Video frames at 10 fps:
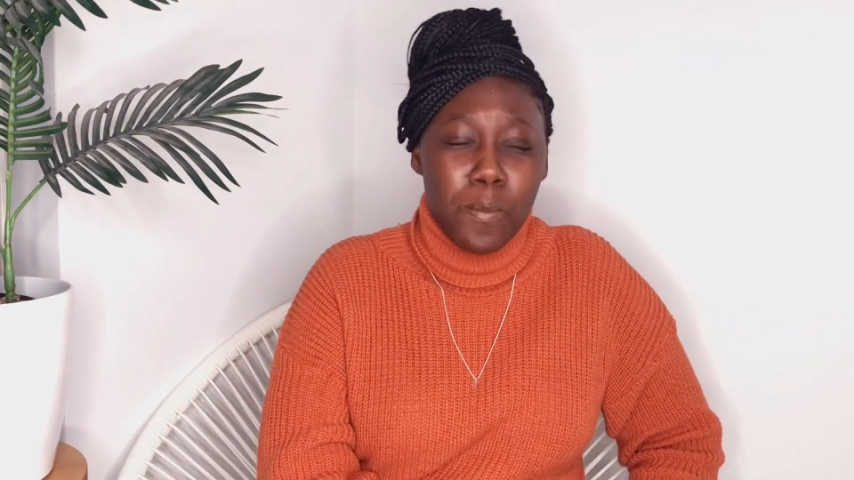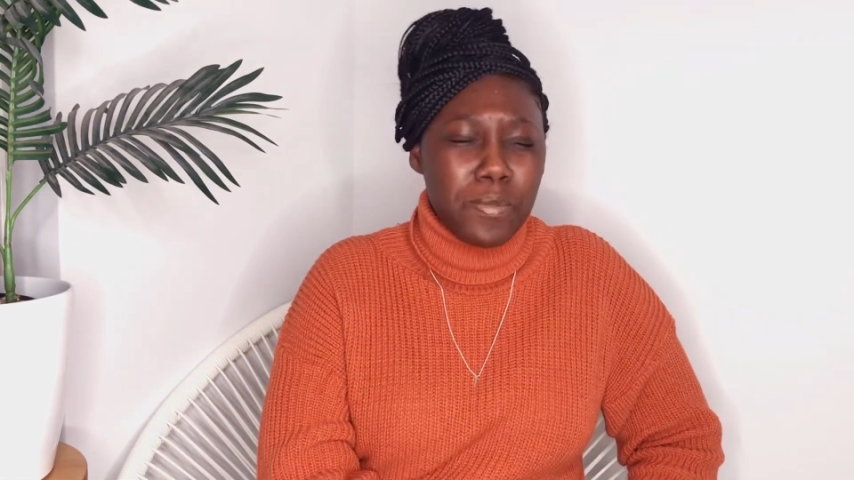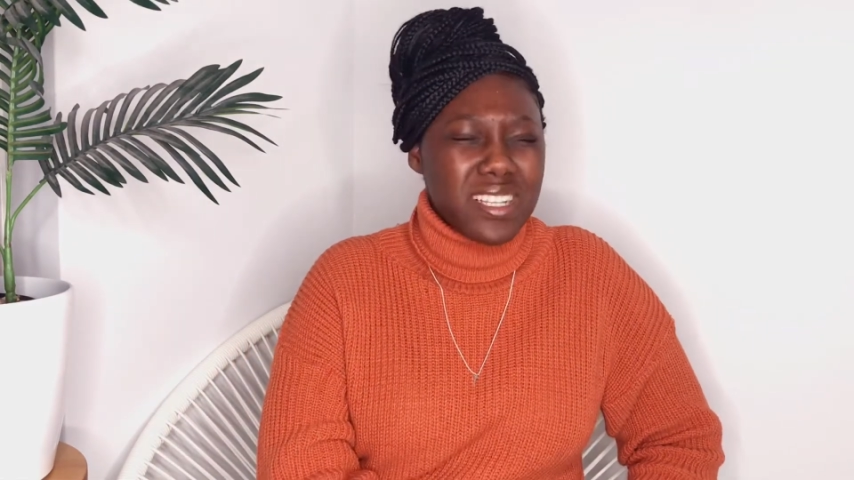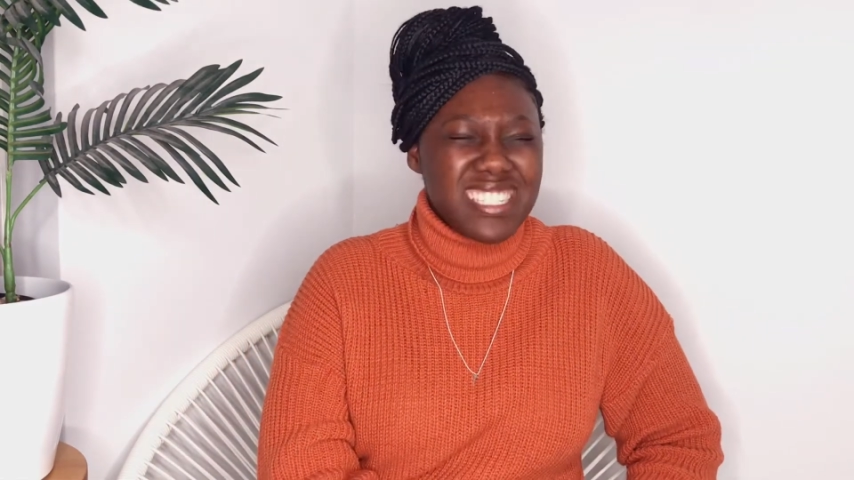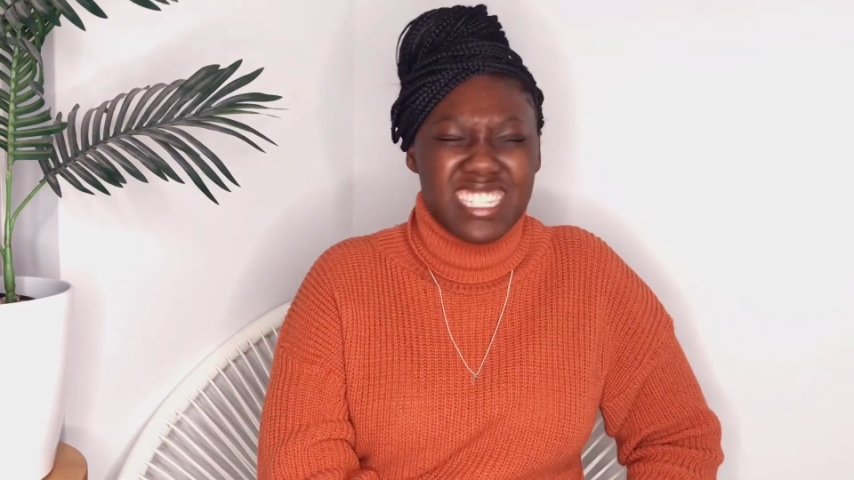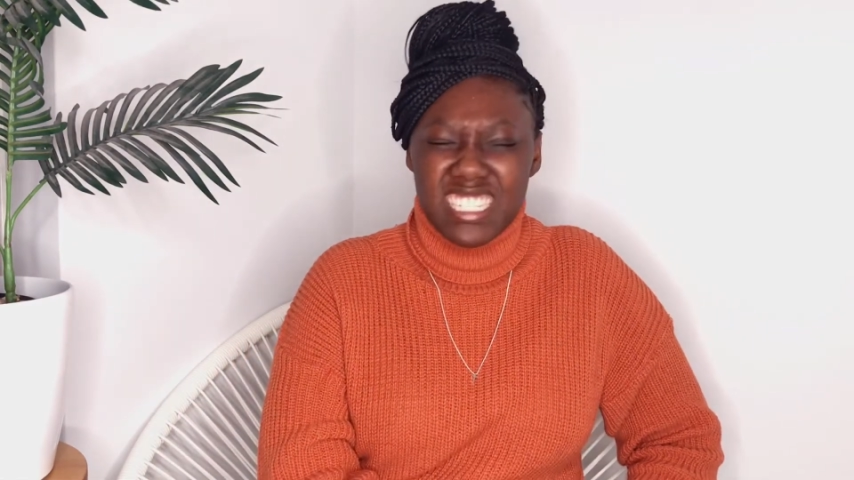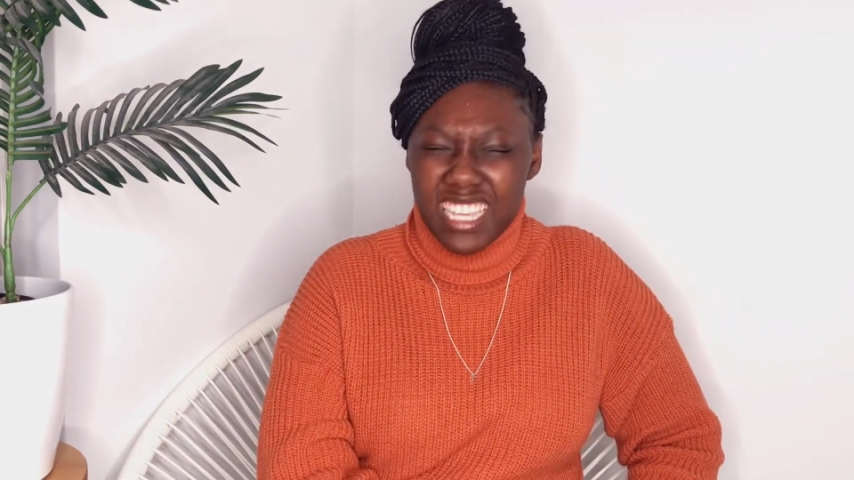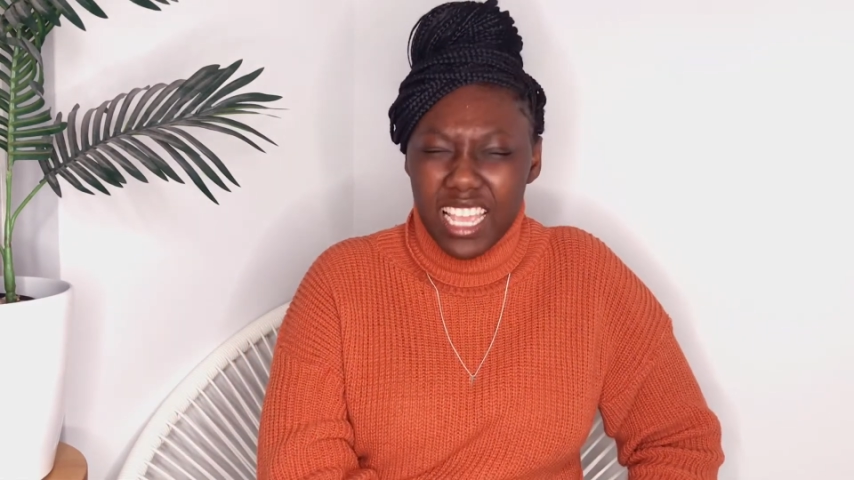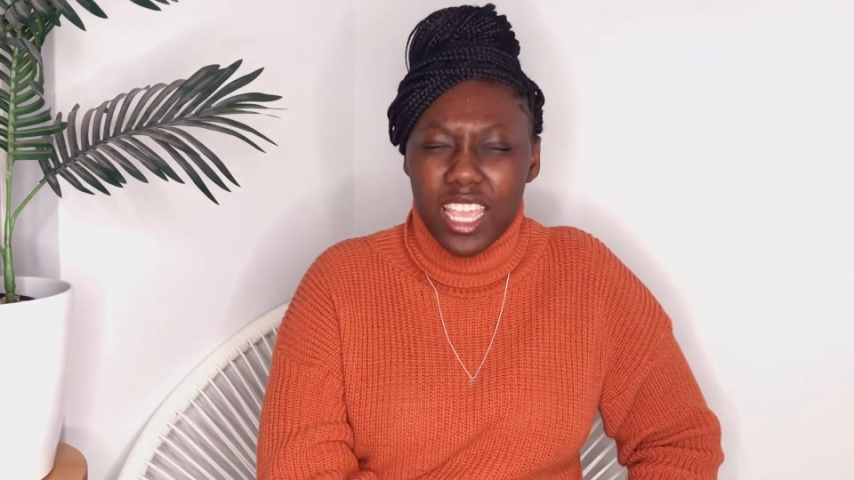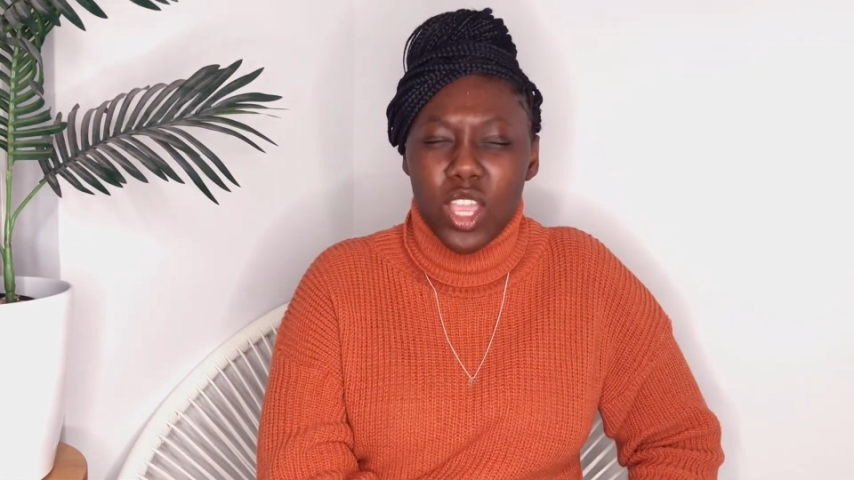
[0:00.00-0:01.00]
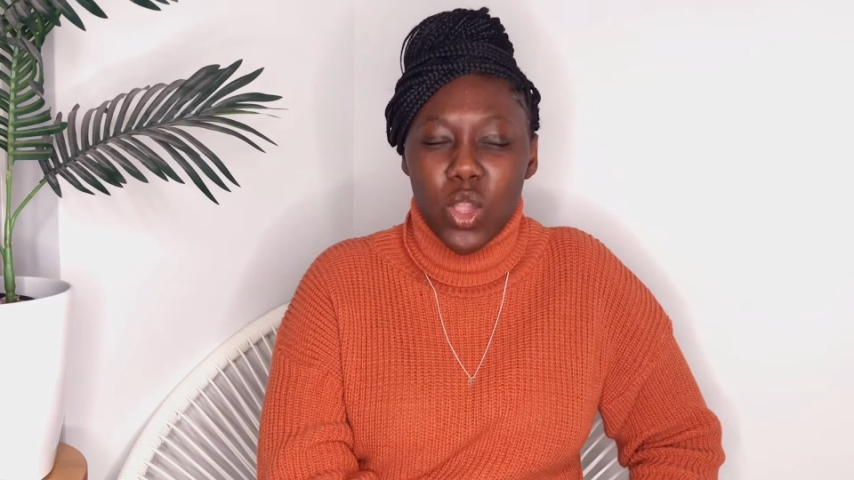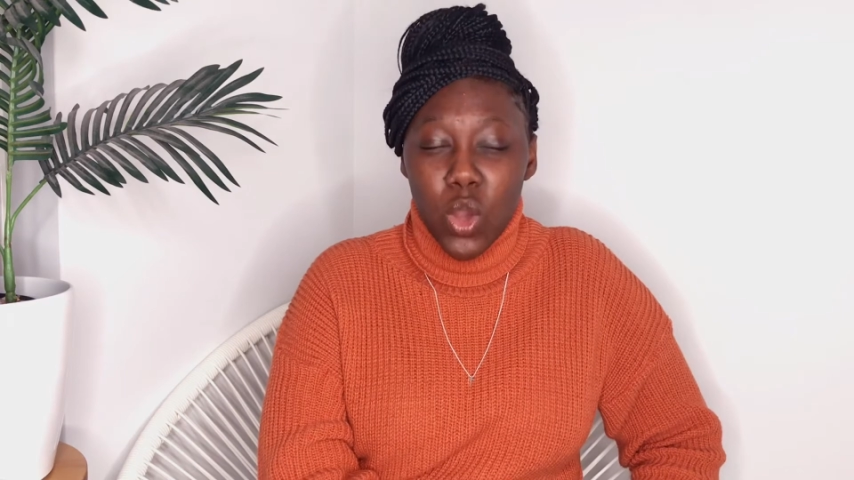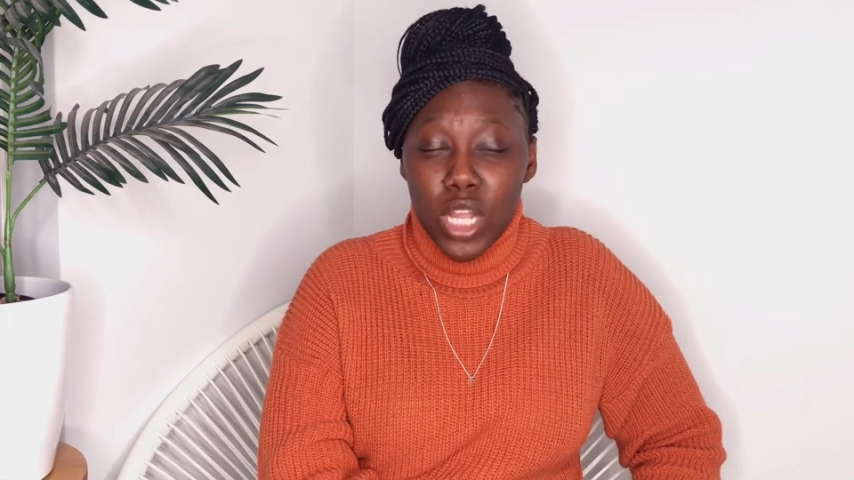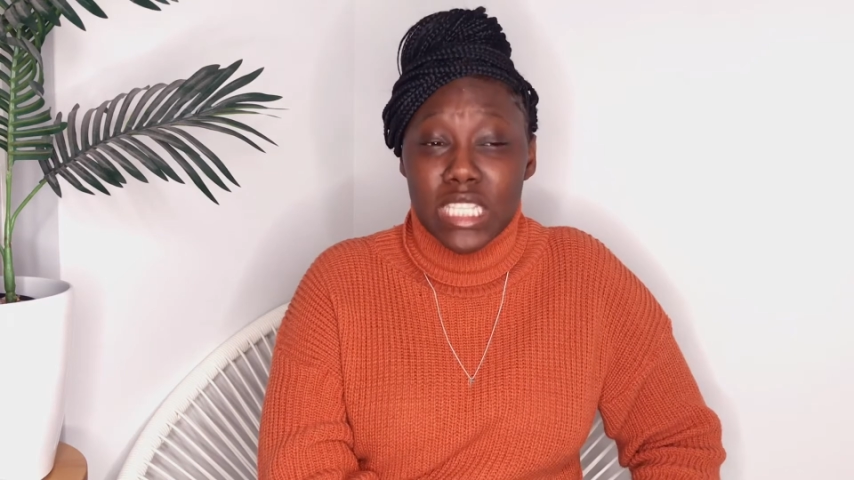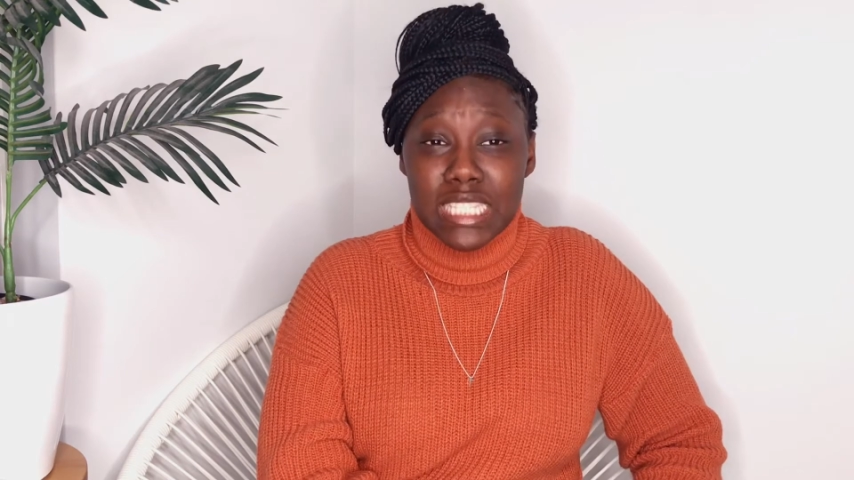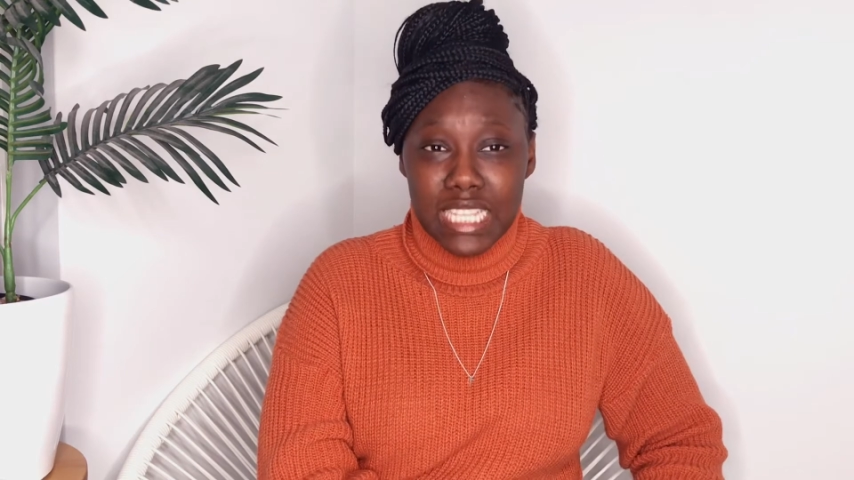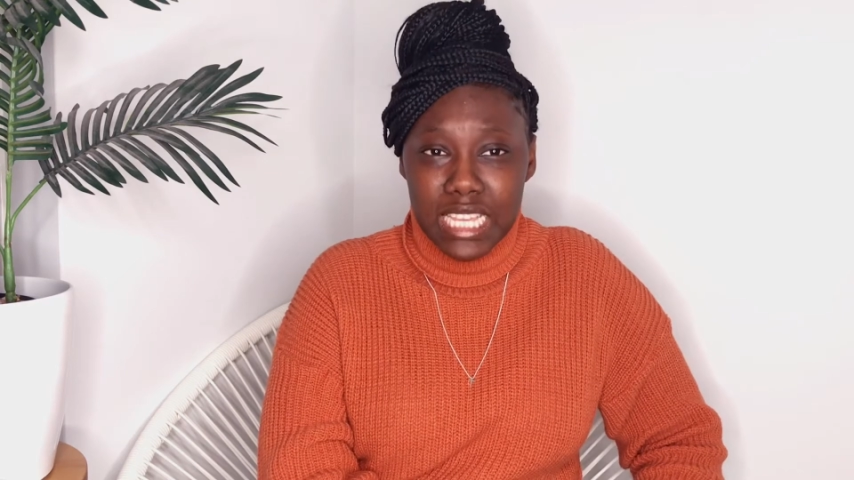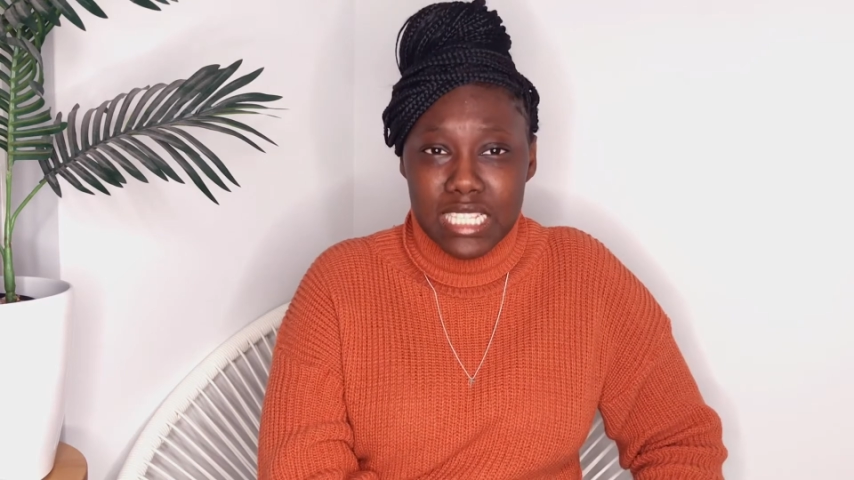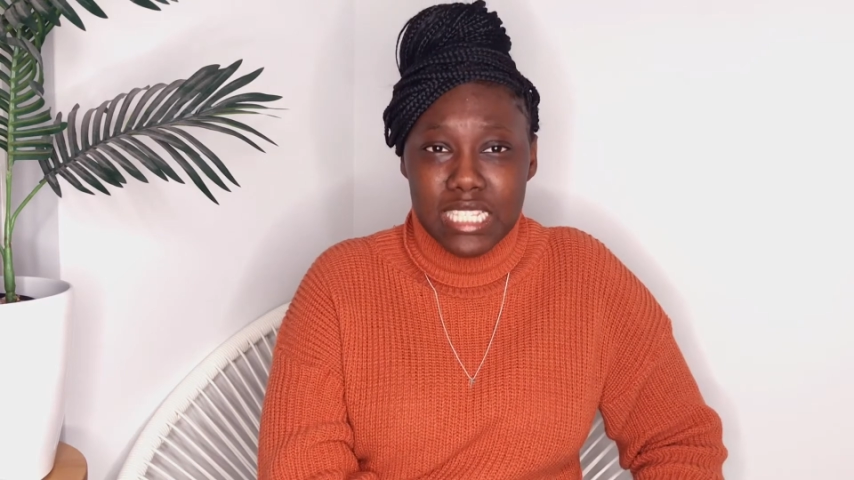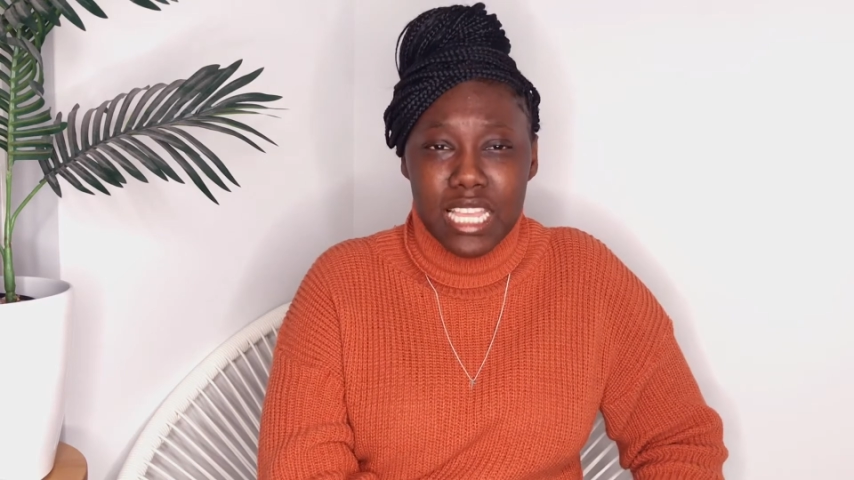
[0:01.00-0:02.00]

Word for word: But today, God says,